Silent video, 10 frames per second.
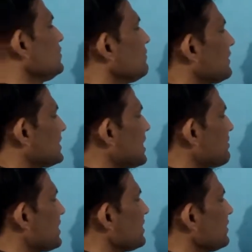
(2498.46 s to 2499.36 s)
see, first I am
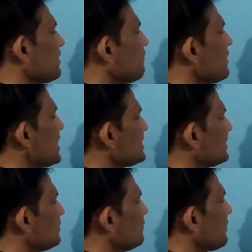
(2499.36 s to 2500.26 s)
writing f dash
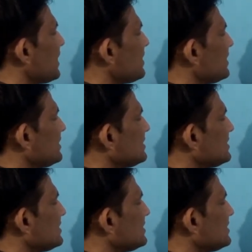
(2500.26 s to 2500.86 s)
x. You find